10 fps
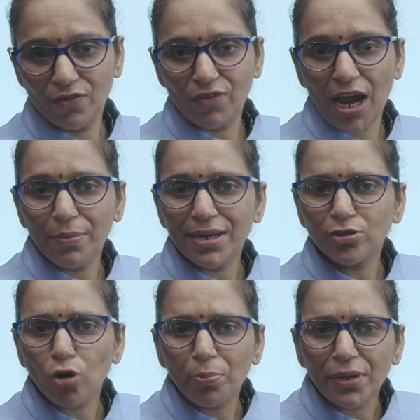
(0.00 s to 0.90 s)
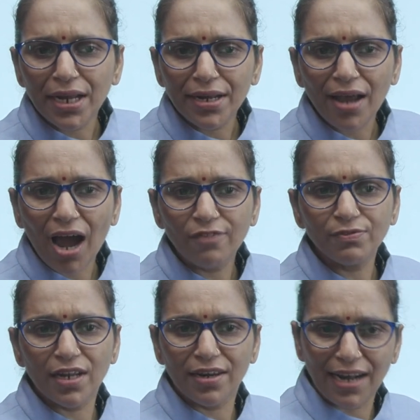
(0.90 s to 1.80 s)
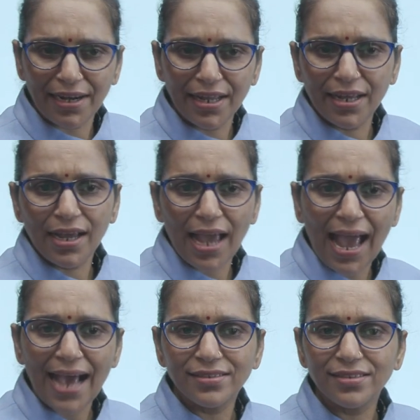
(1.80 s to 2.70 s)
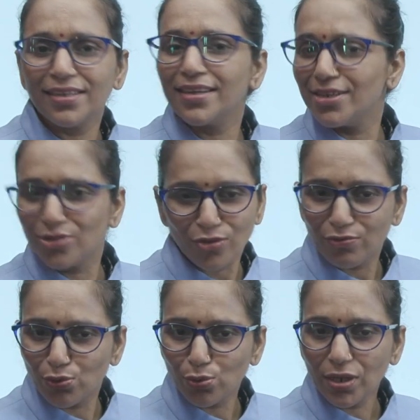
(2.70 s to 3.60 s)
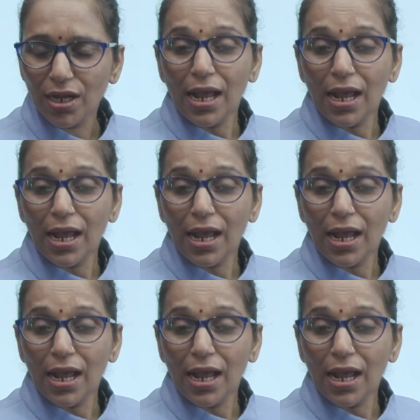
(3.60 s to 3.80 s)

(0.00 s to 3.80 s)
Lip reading: Fiber is obtained after retting as in the case of jute,